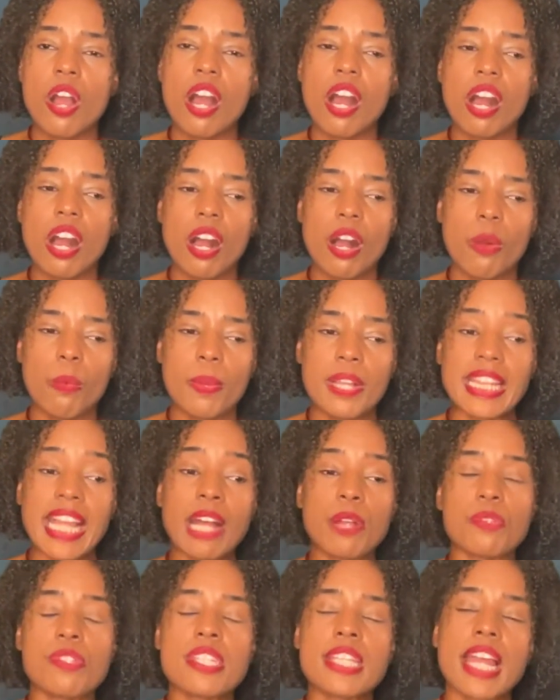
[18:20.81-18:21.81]
Uh,
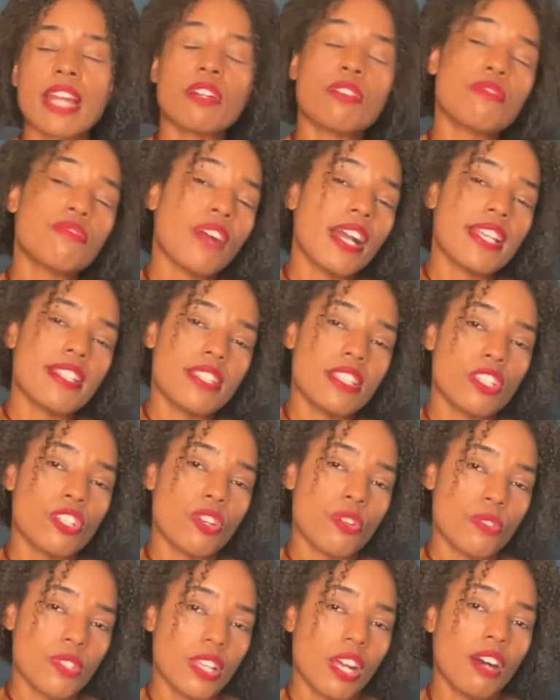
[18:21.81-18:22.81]
without sacrificing
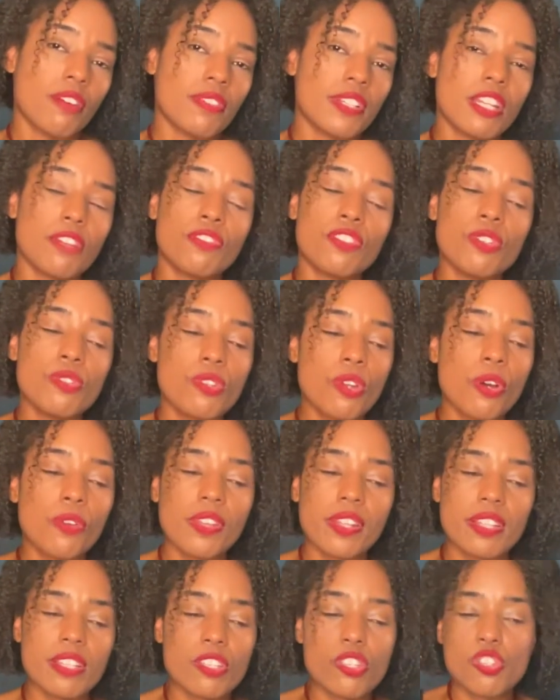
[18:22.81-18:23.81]
yourself. And if you know
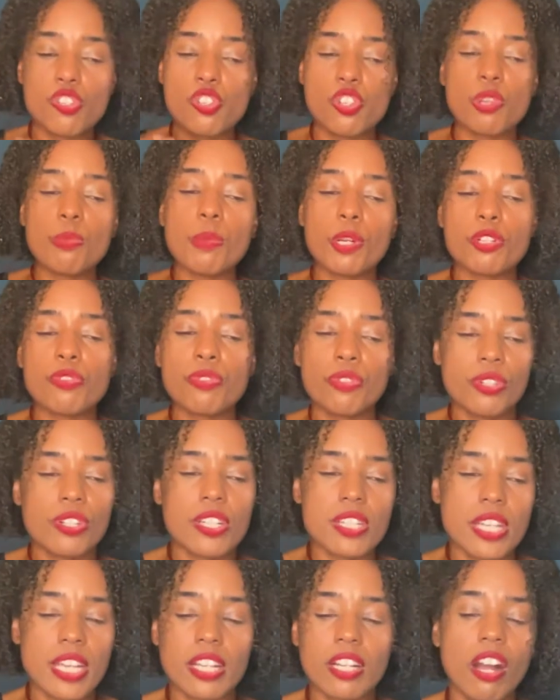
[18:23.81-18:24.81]
that this is too much for you
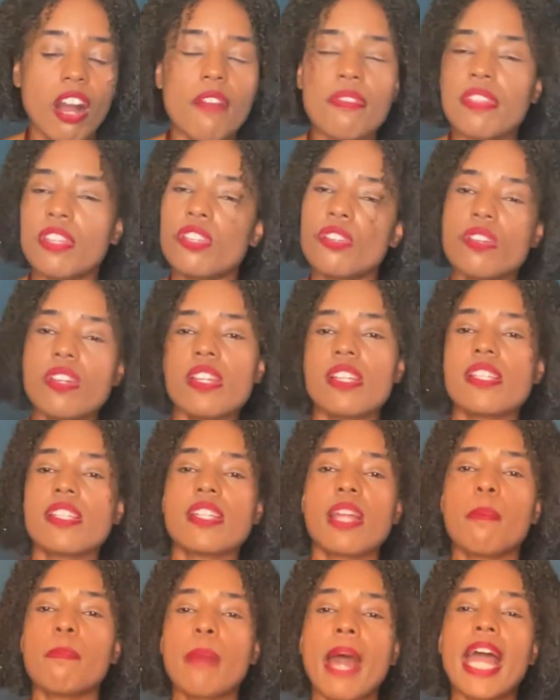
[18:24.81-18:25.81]
to take on, then you need to
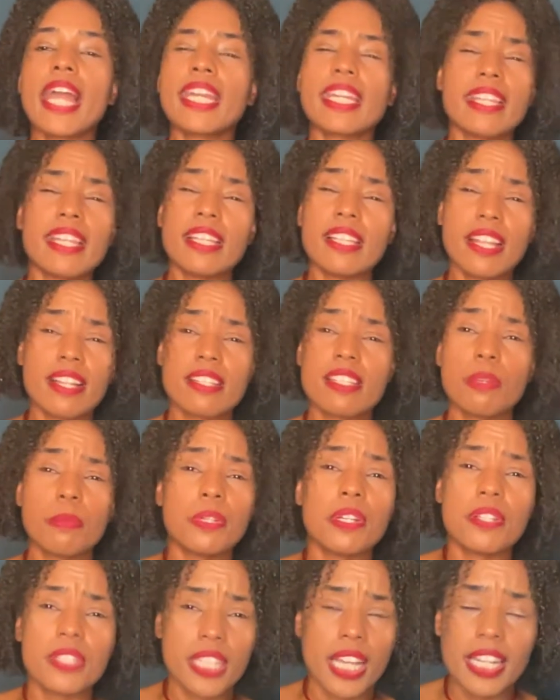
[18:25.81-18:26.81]
step back and then let
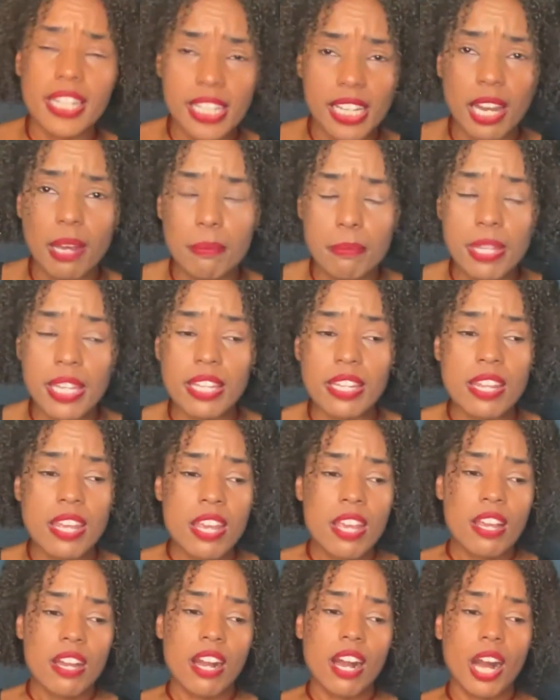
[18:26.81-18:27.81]
someone else kind of come in.
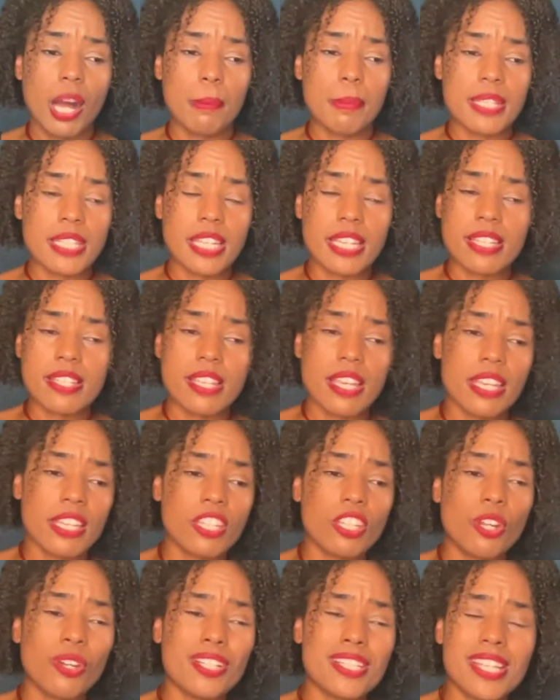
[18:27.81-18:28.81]
Um, it's like saying,
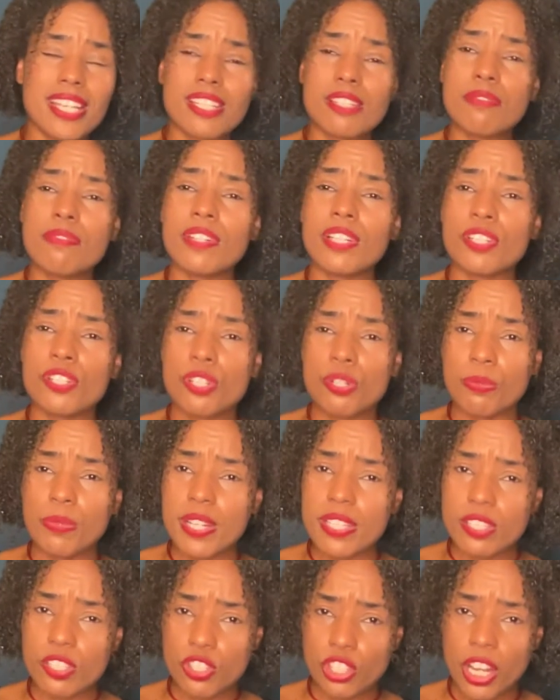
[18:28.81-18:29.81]
you know, it takes a village to
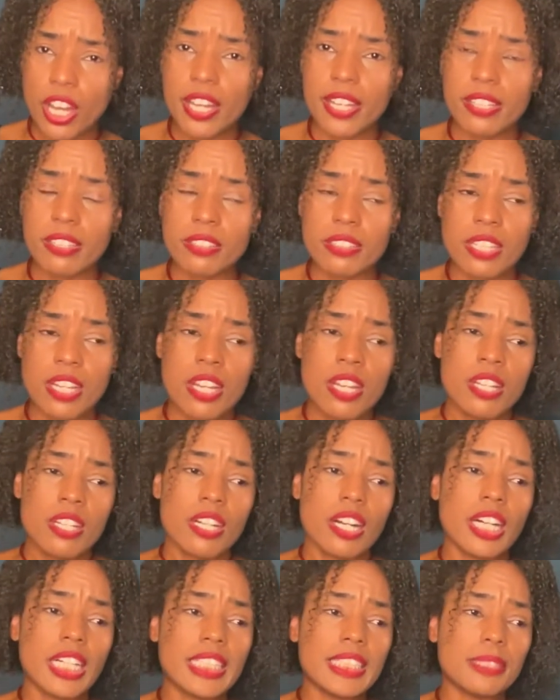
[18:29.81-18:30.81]
raise a child.
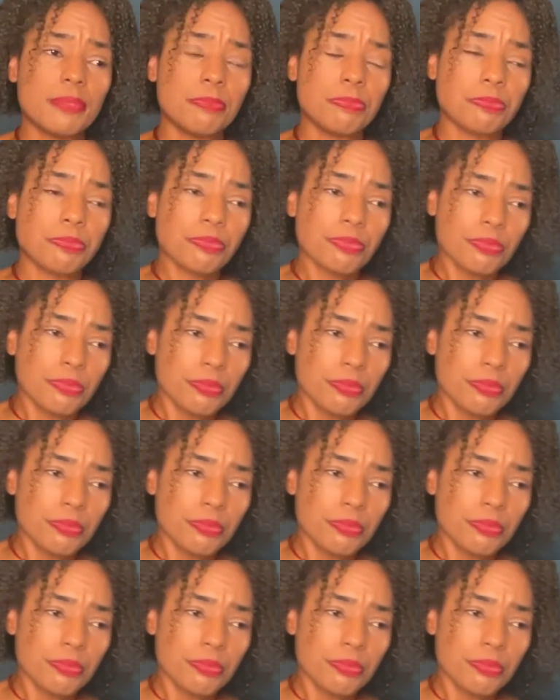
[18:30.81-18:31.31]
Um,